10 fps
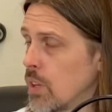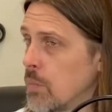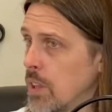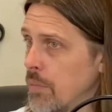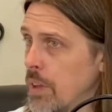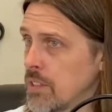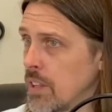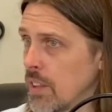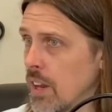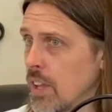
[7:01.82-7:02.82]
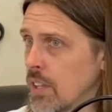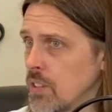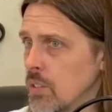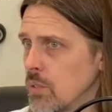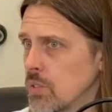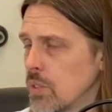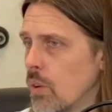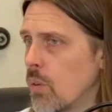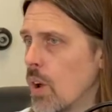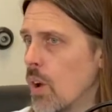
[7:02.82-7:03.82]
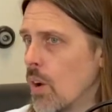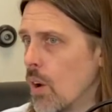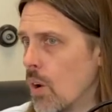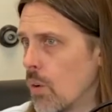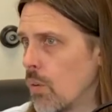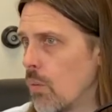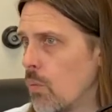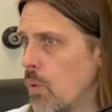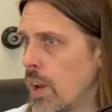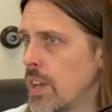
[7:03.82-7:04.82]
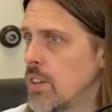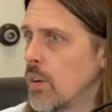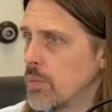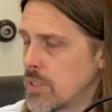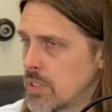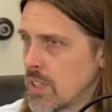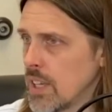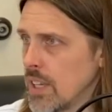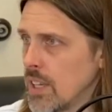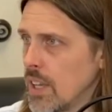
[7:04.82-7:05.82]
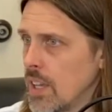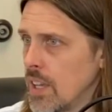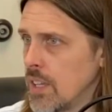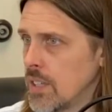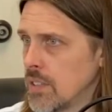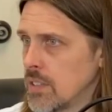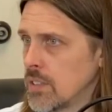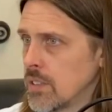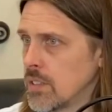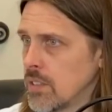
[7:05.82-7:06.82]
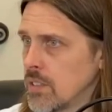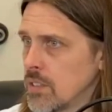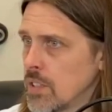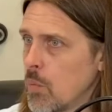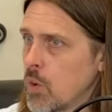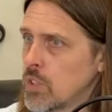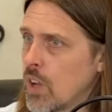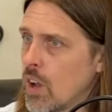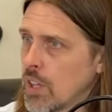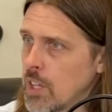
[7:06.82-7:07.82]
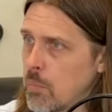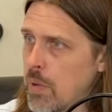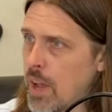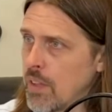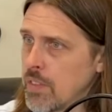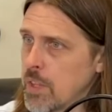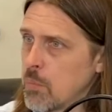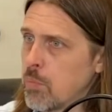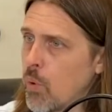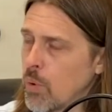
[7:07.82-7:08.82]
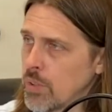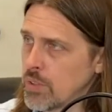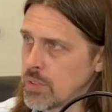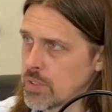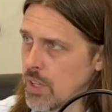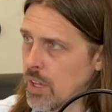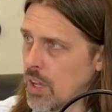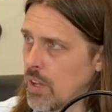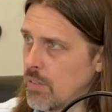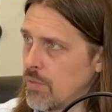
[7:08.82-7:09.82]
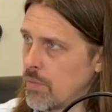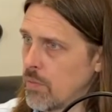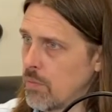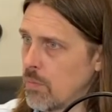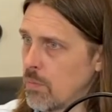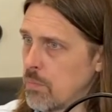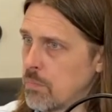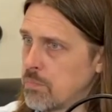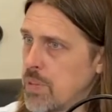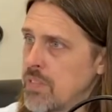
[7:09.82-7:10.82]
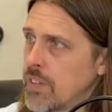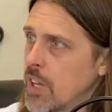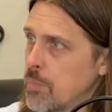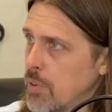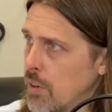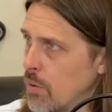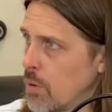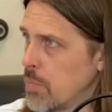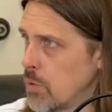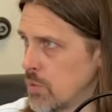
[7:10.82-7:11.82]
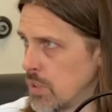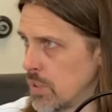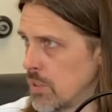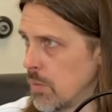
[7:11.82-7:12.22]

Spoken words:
to be the best thing that I can do. So what I don't see is someone talking about the importance of beefing up your own immune system.